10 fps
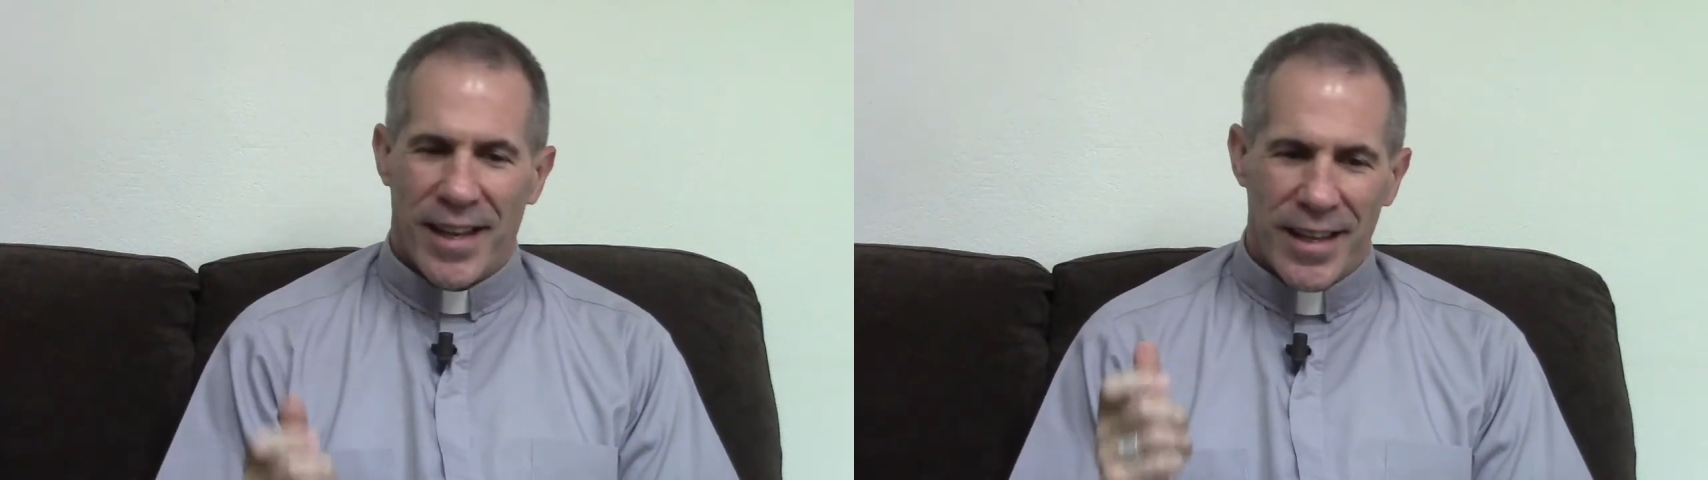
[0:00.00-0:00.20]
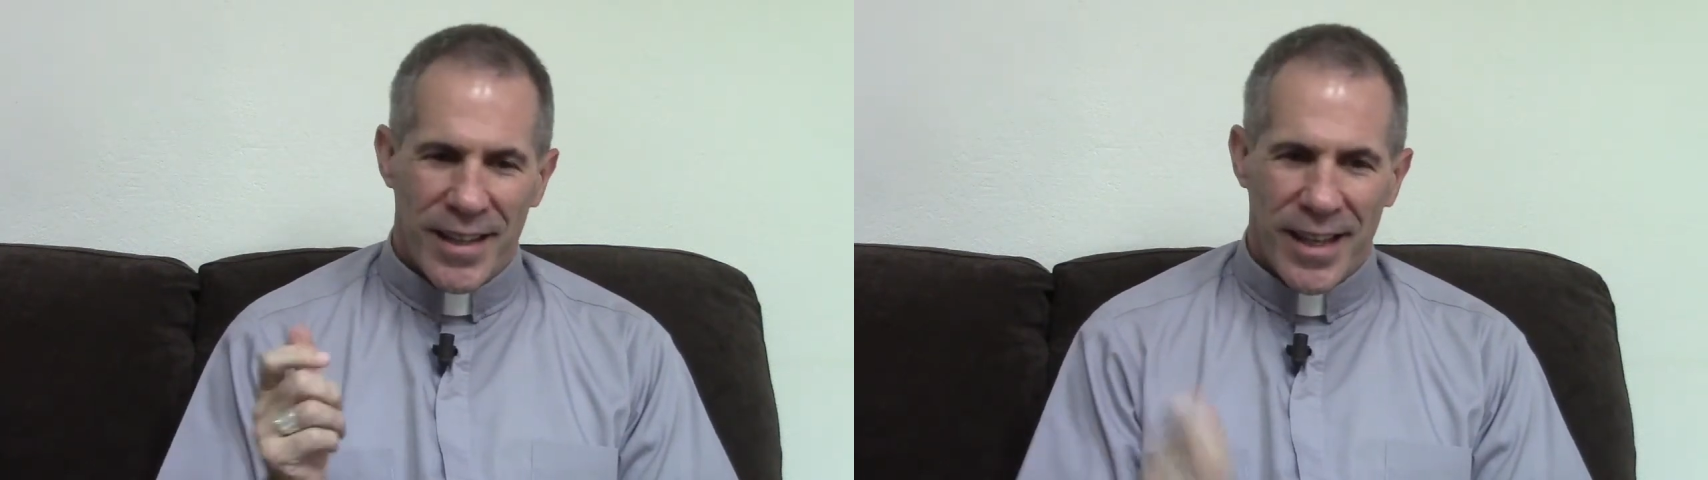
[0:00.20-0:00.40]

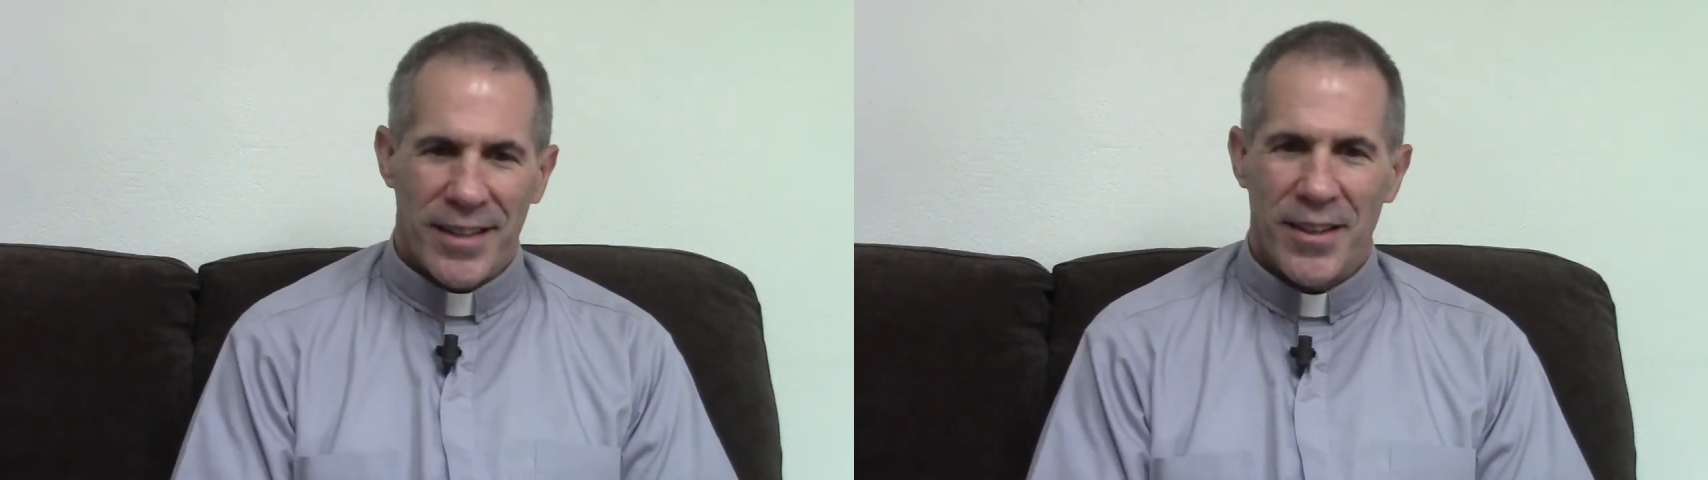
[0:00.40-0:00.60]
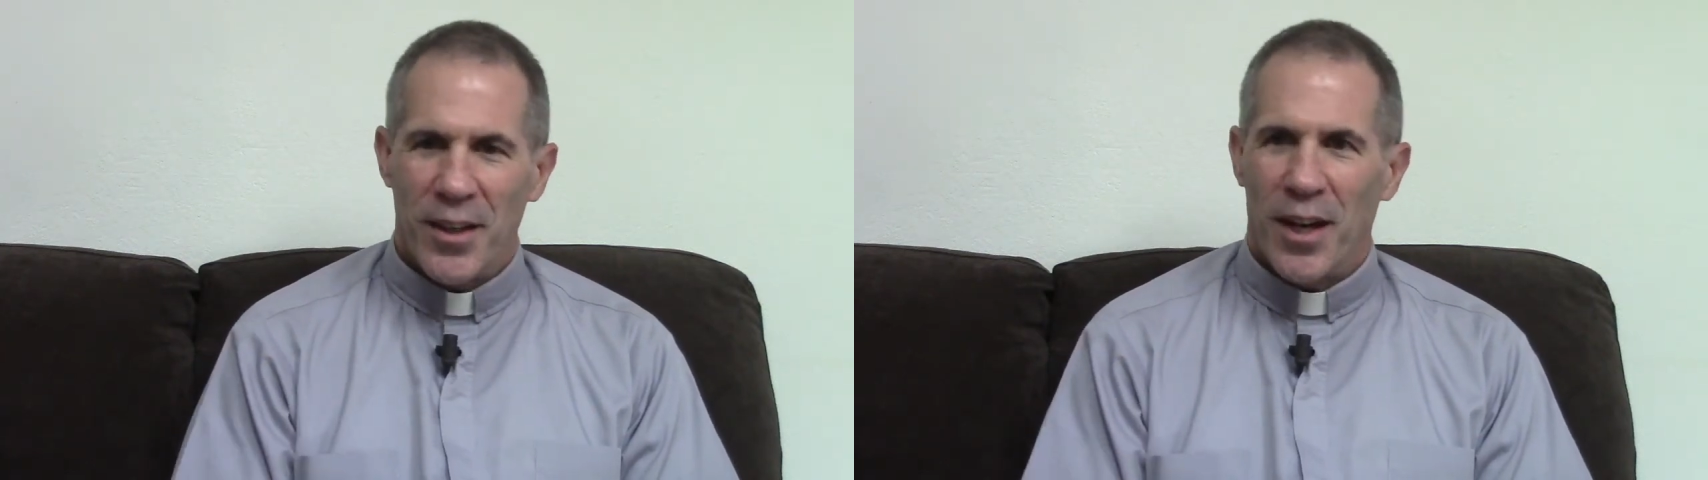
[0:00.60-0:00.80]
I
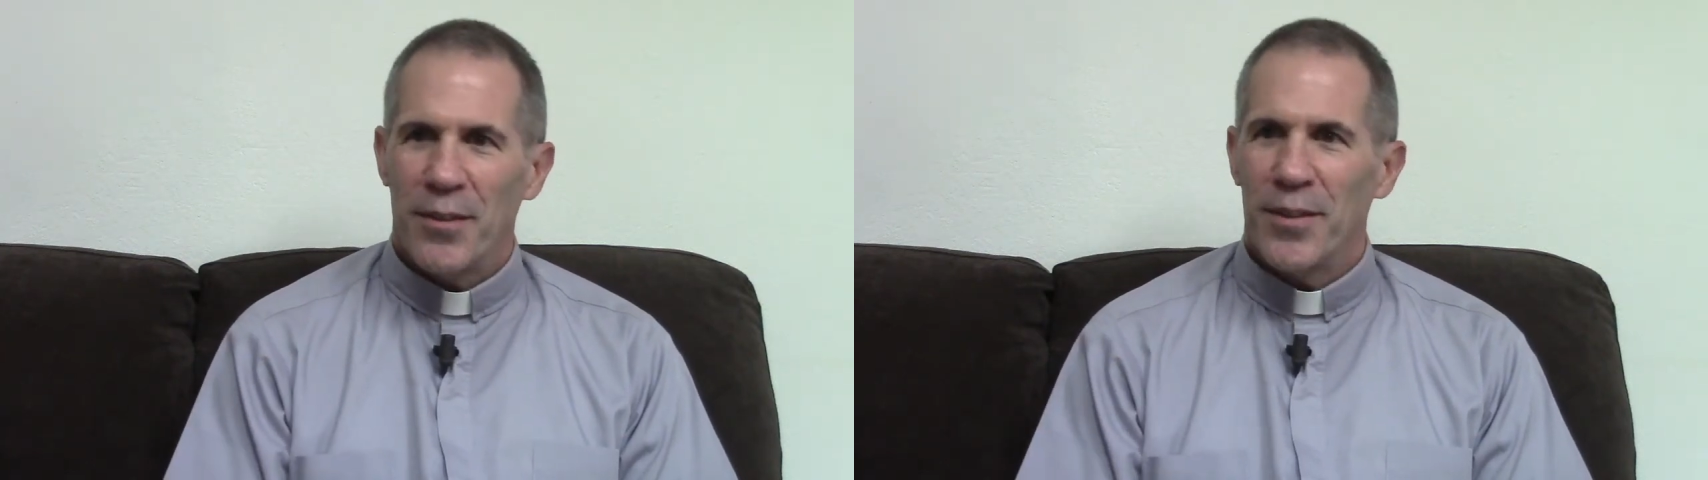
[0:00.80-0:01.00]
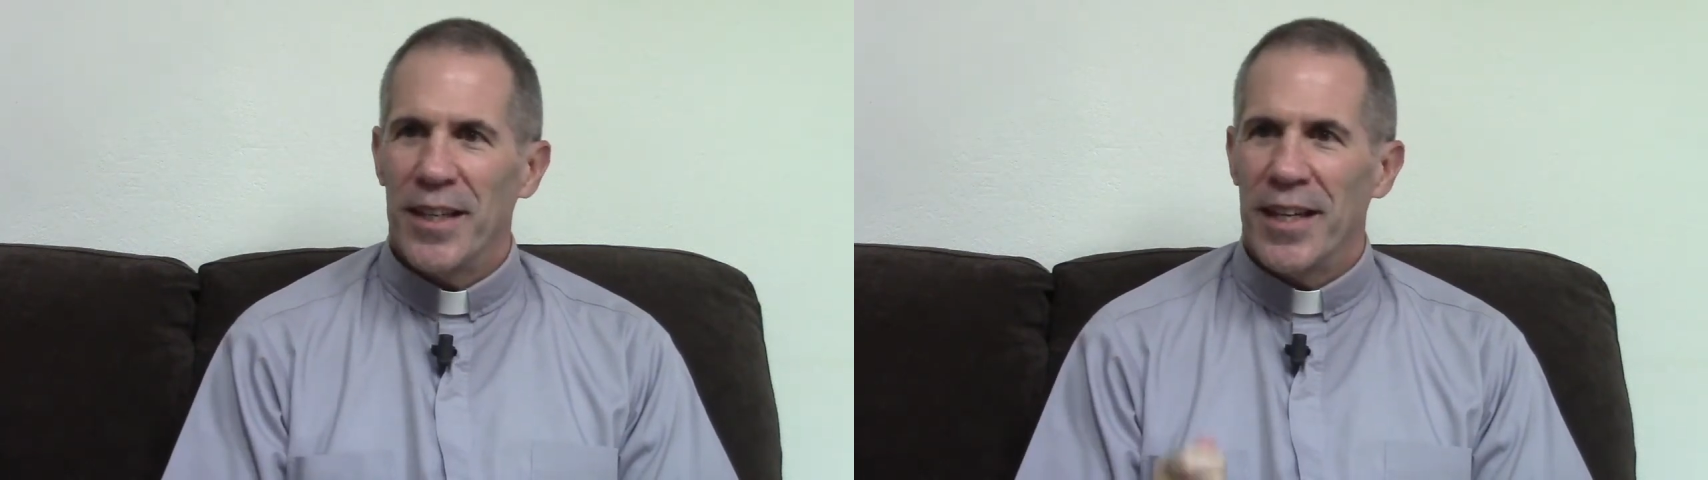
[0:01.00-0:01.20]
get the
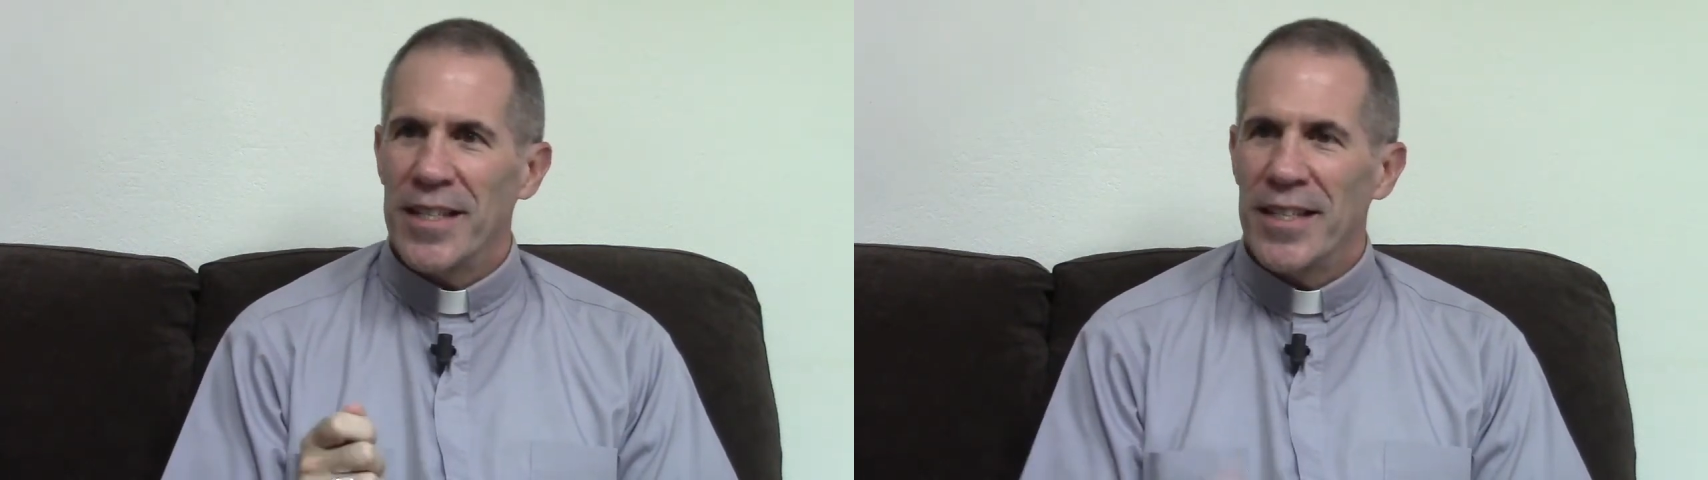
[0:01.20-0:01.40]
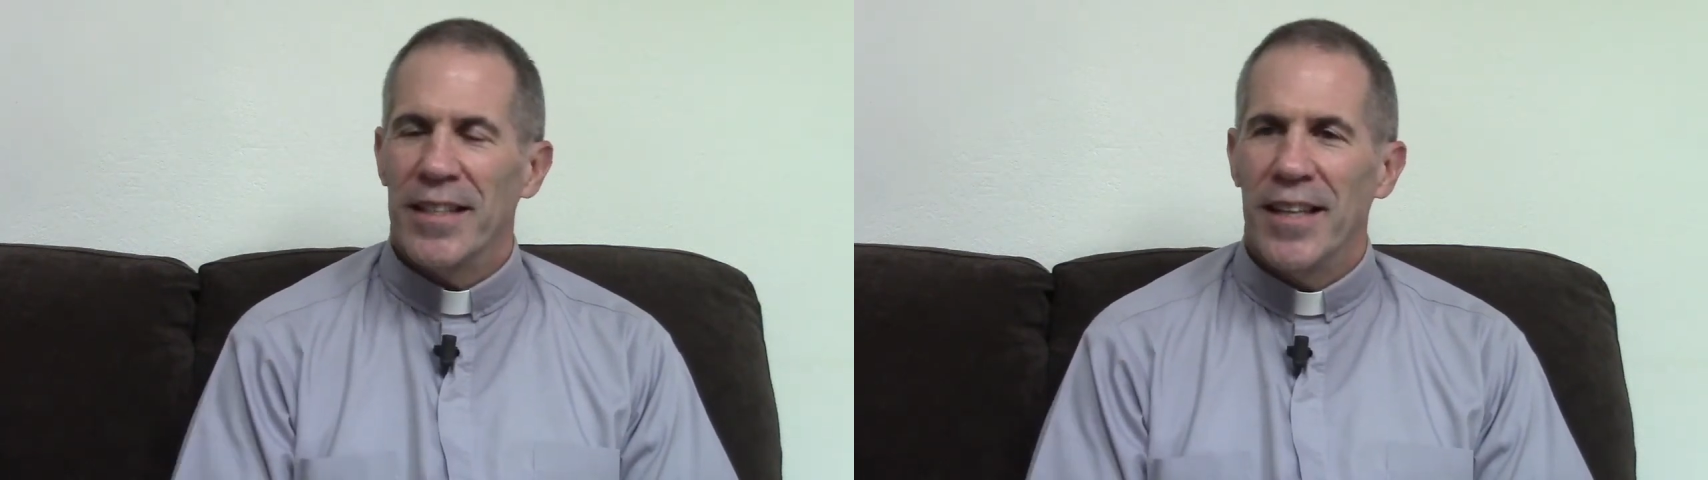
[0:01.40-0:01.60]
coffee, I
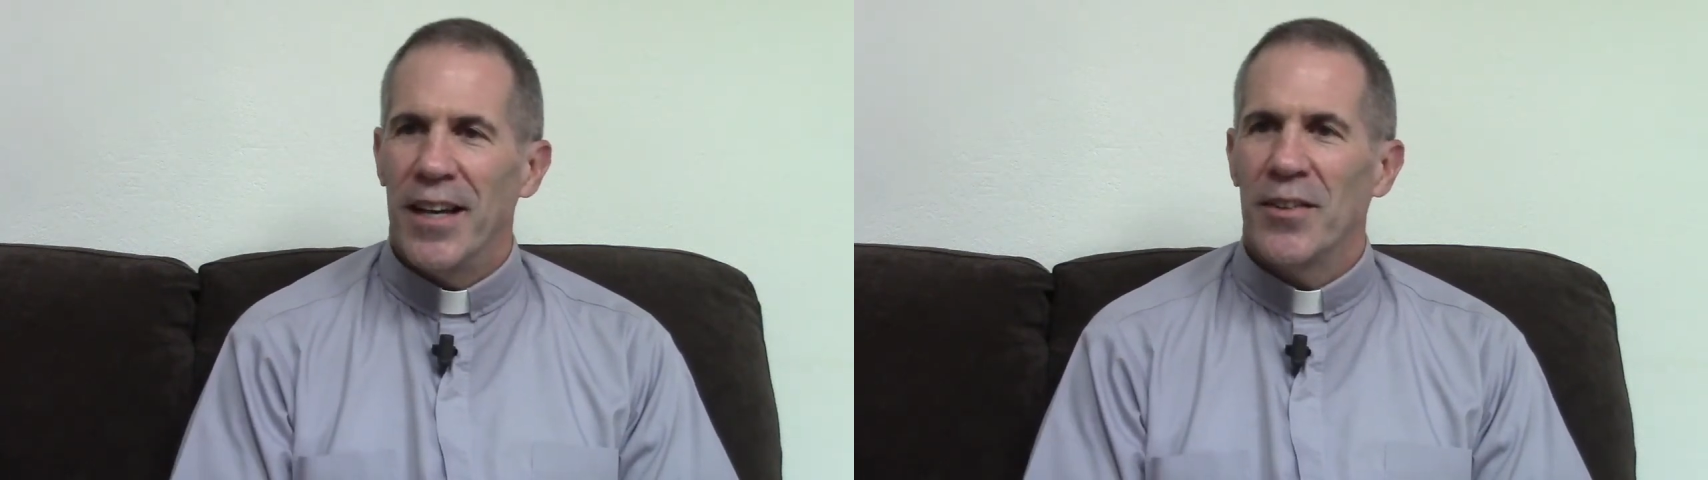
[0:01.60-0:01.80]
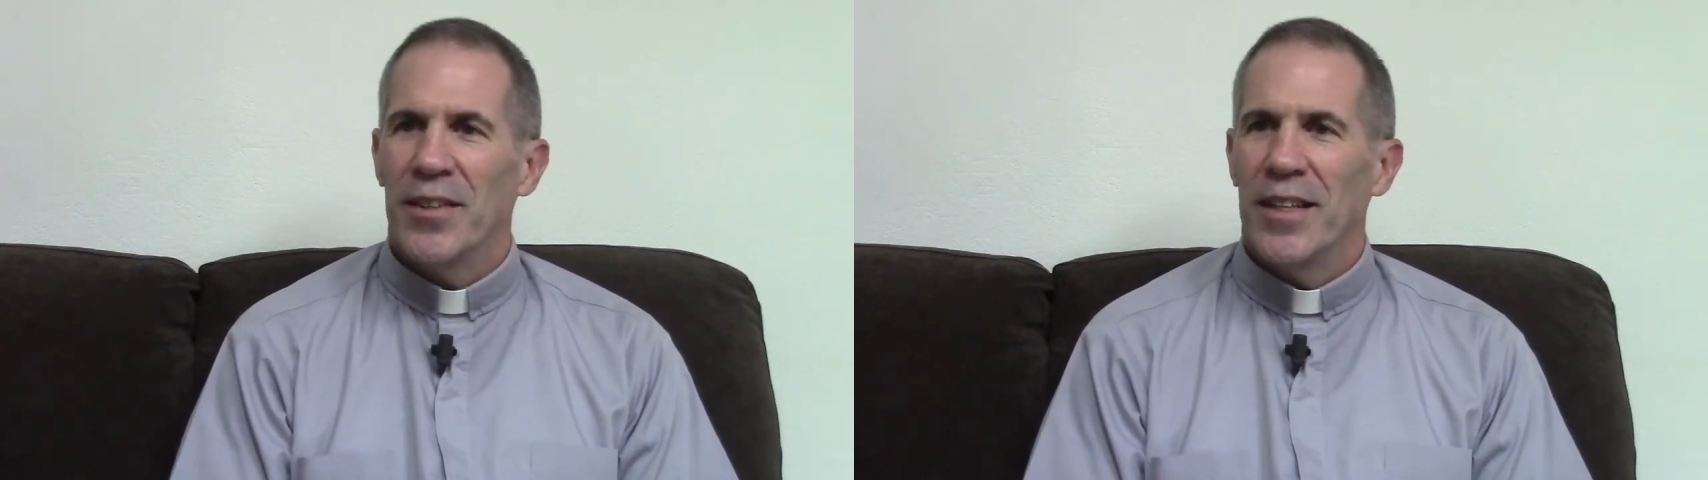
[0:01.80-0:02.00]
sit down,